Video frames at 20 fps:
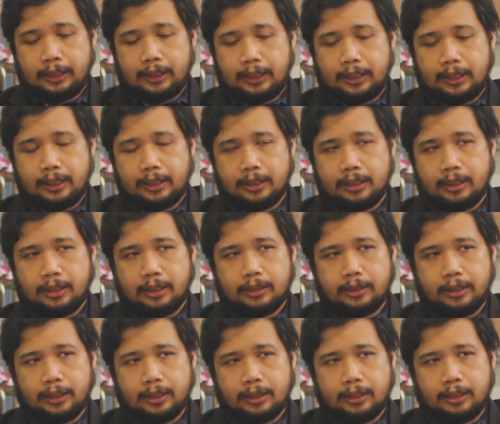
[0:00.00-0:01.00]
And the
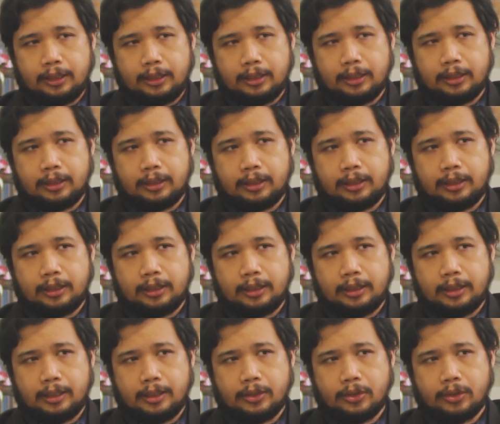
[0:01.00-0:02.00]
trick here
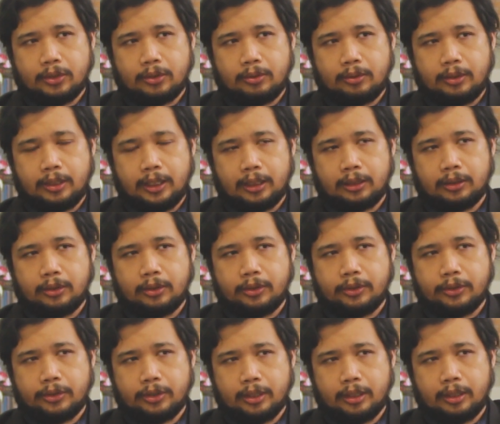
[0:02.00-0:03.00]
is to get
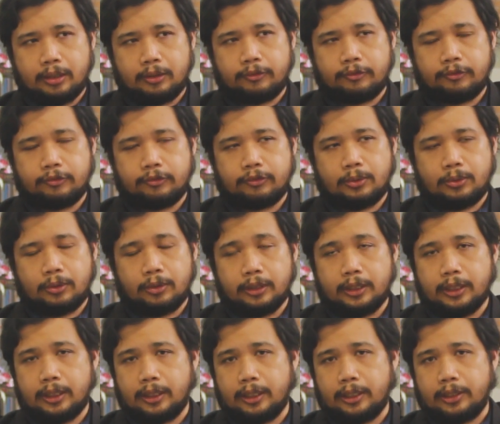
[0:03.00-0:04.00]
yourself
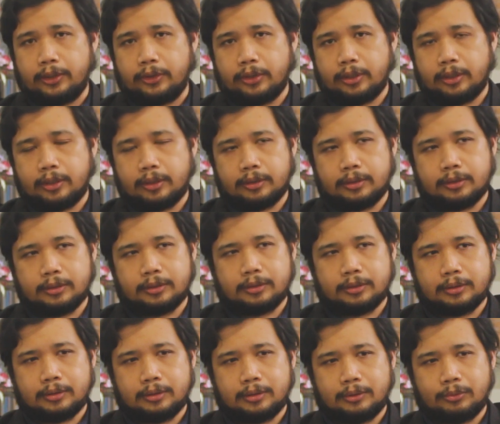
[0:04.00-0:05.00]
organized,
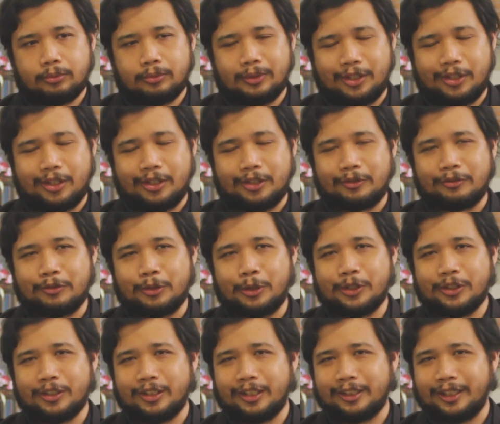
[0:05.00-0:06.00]
which is, of
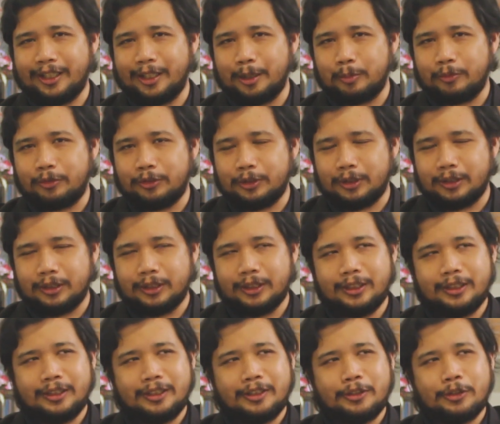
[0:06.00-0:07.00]
course, not a helpful
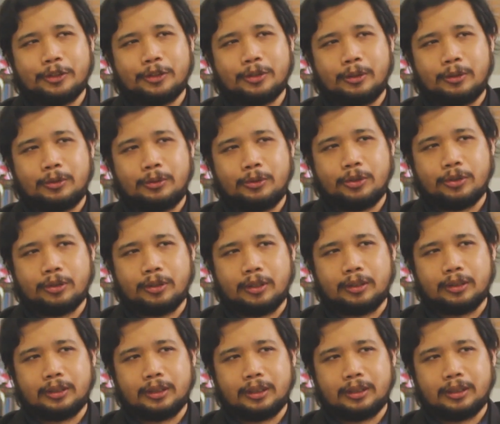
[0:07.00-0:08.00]

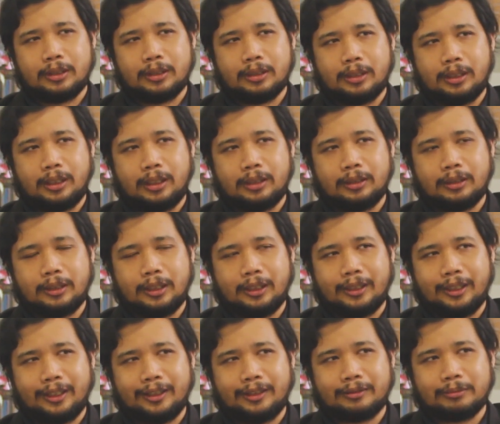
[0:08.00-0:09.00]
solution
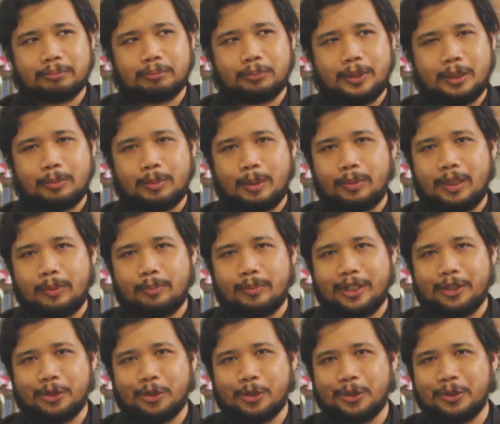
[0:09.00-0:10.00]
until I probably
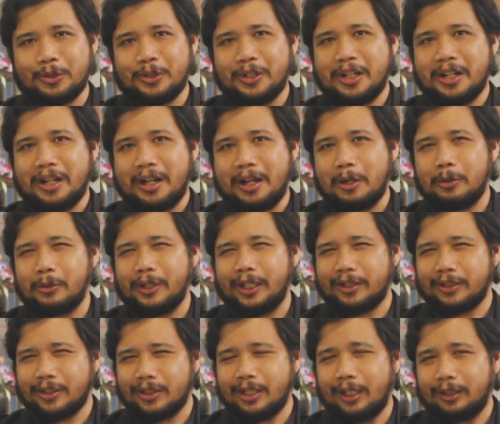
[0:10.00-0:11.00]
mention how
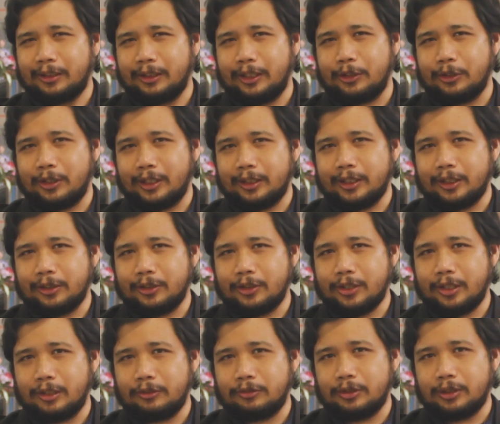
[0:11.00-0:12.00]
exactly you can get
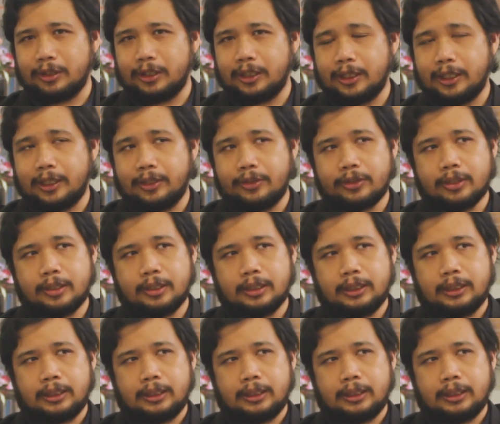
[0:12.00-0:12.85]
yourself organized.